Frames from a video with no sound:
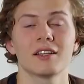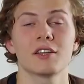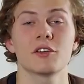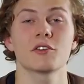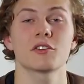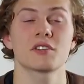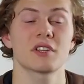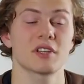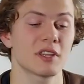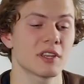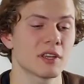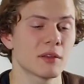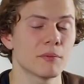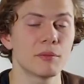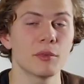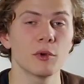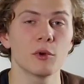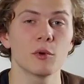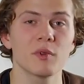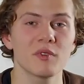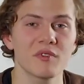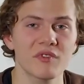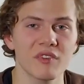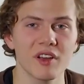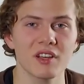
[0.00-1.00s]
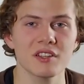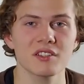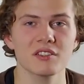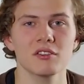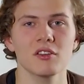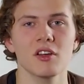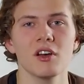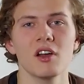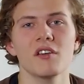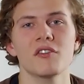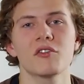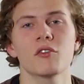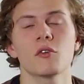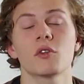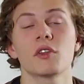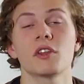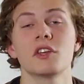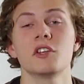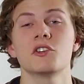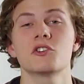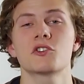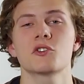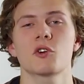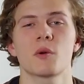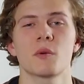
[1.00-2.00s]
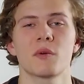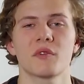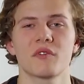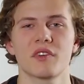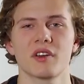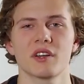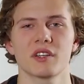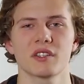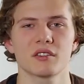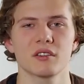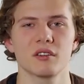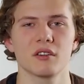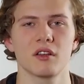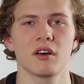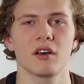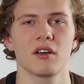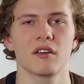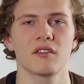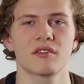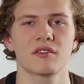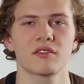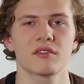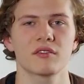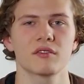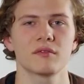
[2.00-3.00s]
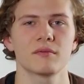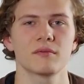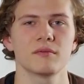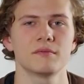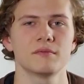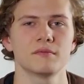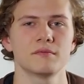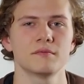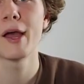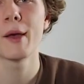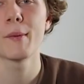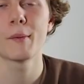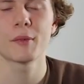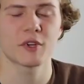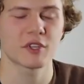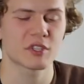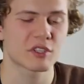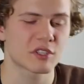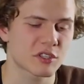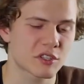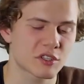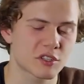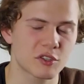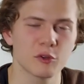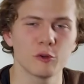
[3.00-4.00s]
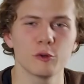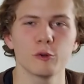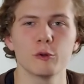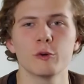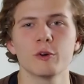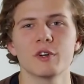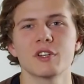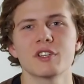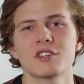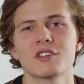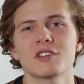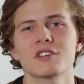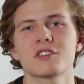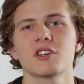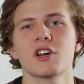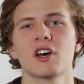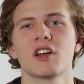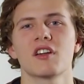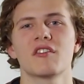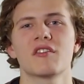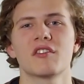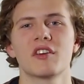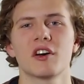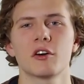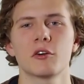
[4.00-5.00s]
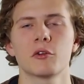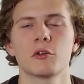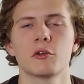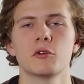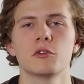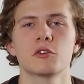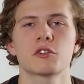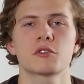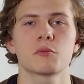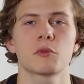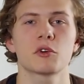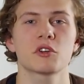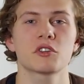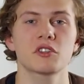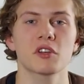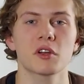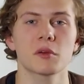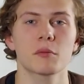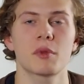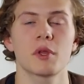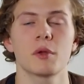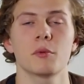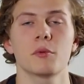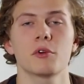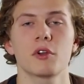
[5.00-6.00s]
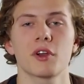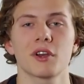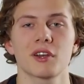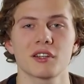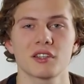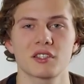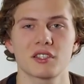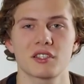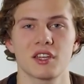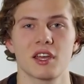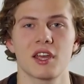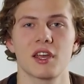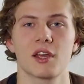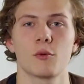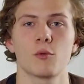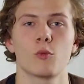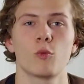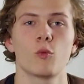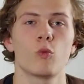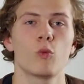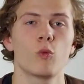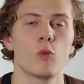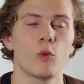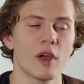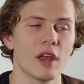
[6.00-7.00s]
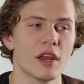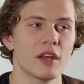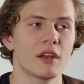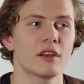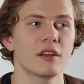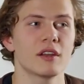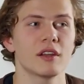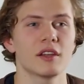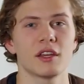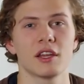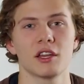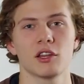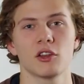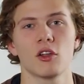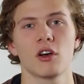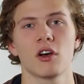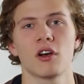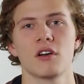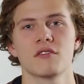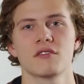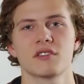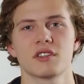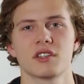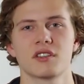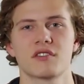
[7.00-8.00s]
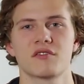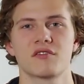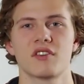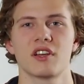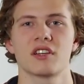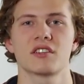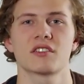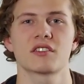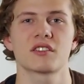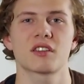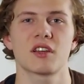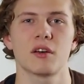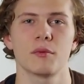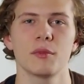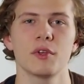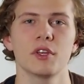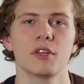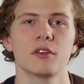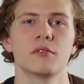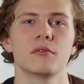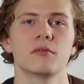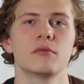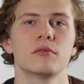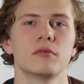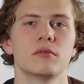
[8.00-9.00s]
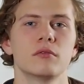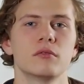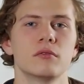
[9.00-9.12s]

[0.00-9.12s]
There is either the building phase of life or the enjoyment phase of life. And because of school and societal values, most young people don't understand when in their lives these phases come in.